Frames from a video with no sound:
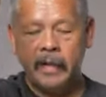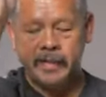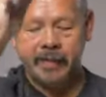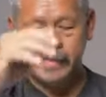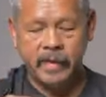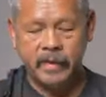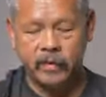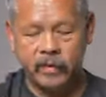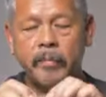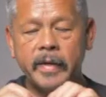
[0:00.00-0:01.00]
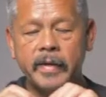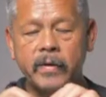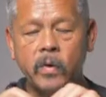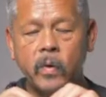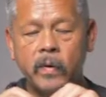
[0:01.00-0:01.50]
that sound by the
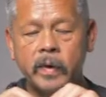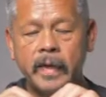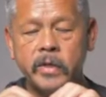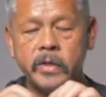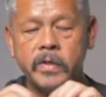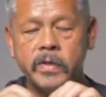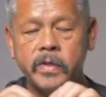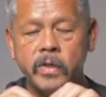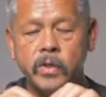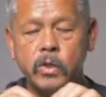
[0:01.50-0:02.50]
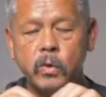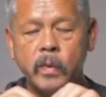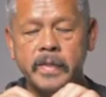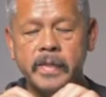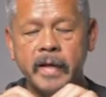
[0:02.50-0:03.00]
corrugations
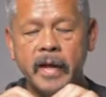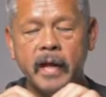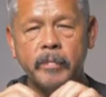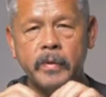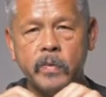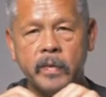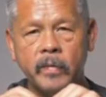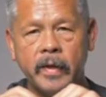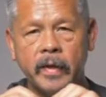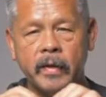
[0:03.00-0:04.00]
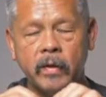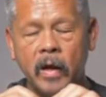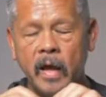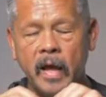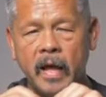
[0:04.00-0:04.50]
squeezing the air between one another
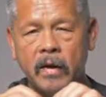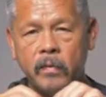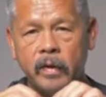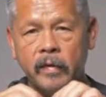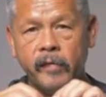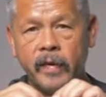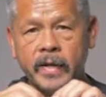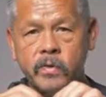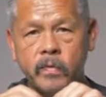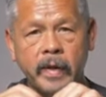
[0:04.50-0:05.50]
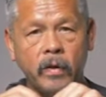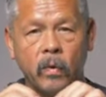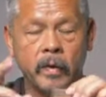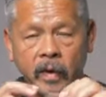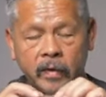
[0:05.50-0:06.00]
at a really fast rate,
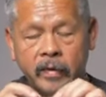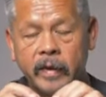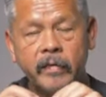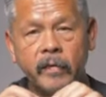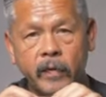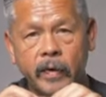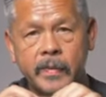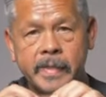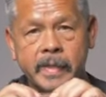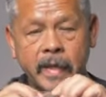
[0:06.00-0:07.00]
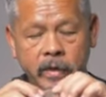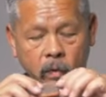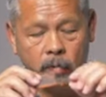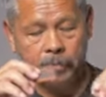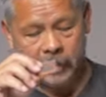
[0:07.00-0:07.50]
or the given frequency that
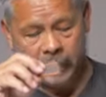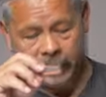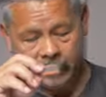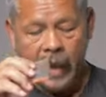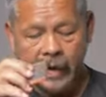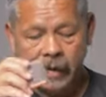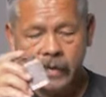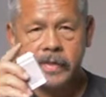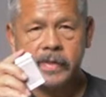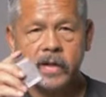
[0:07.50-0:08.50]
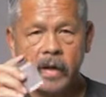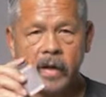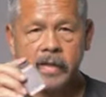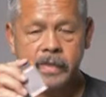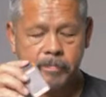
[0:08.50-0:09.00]
you apply. And it is
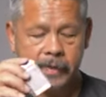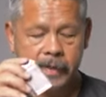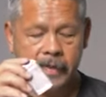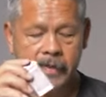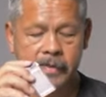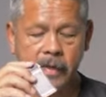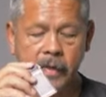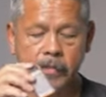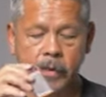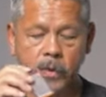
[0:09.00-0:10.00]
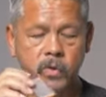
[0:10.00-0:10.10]
caused because of the motor